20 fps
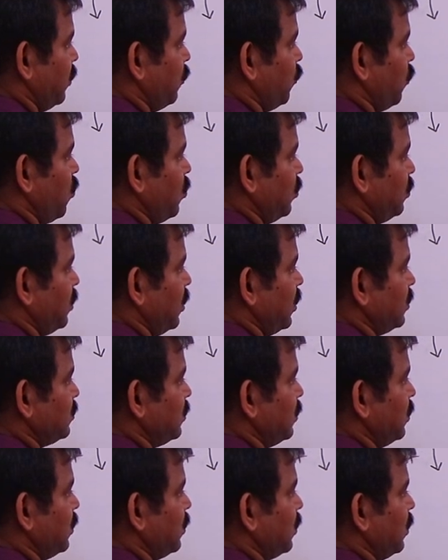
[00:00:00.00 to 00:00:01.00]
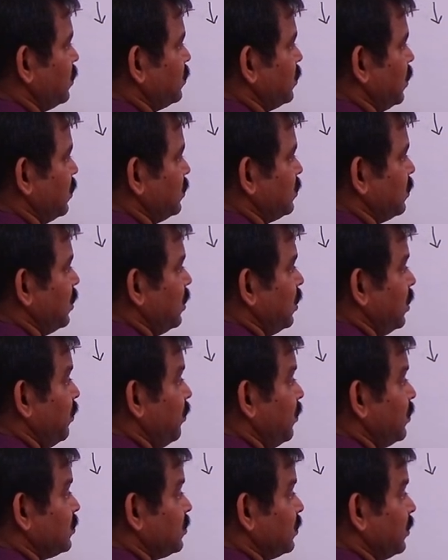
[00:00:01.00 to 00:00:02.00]
voltage increases,
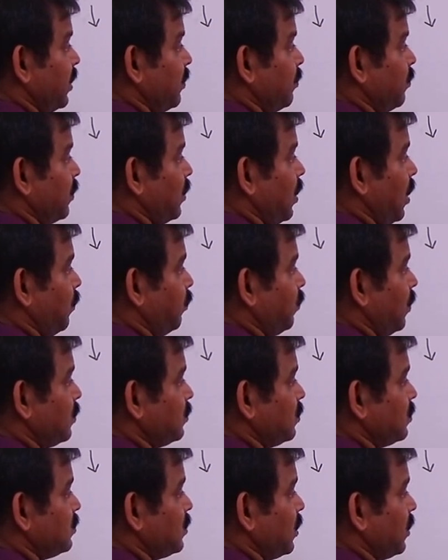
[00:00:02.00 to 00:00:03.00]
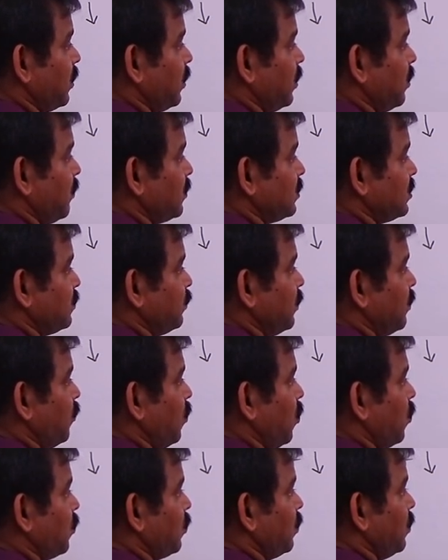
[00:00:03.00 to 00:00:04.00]
means number of turns in the secondary must be
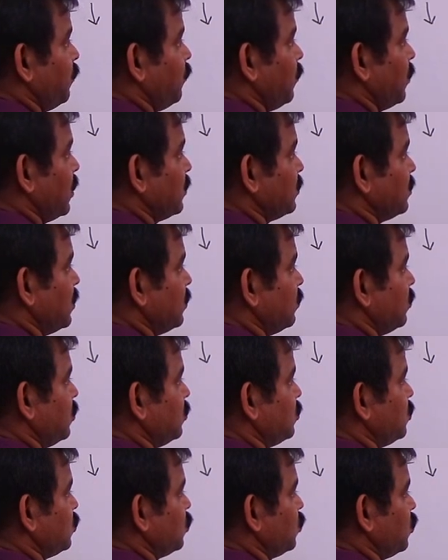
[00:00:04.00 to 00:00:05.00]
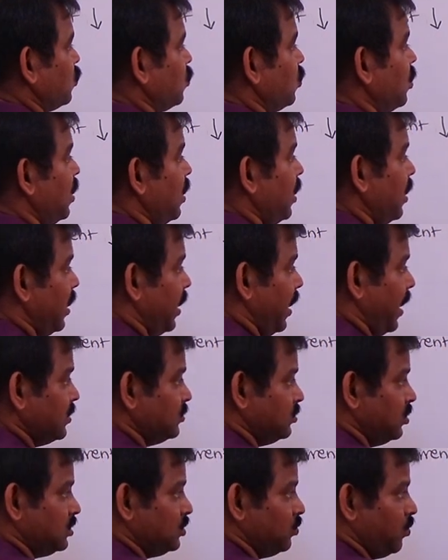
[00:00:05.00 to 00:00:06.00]
more. If you consider these two,
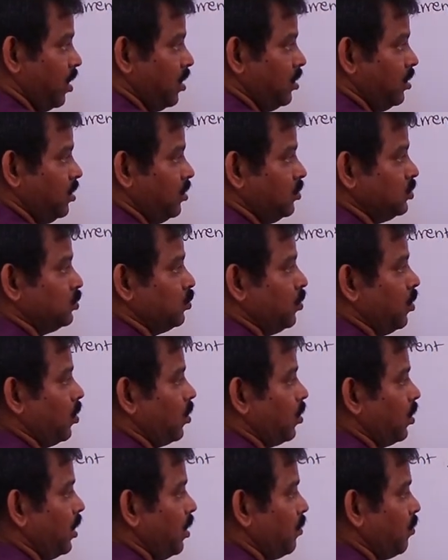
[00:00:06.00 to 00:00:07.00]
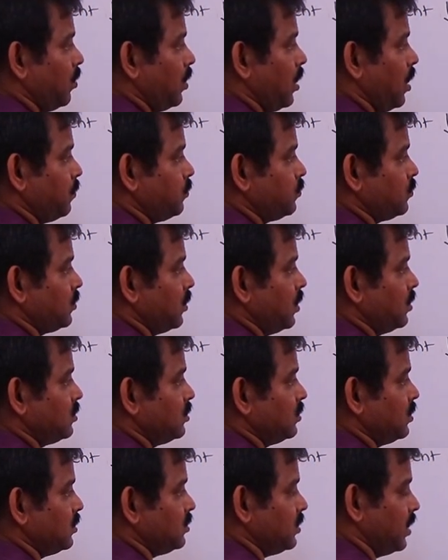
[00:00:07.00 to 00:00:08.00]
as this value is more, number of
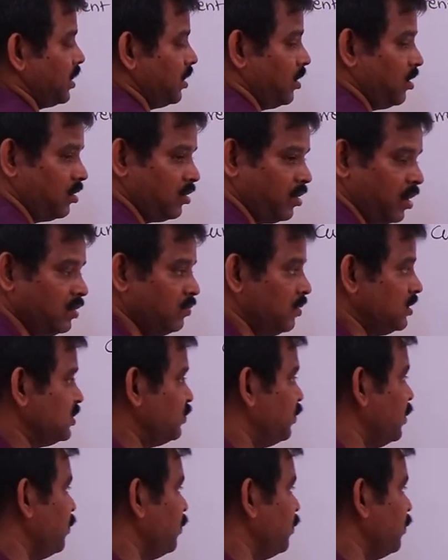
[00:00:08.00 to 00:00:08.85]
turns in the secondary coil must be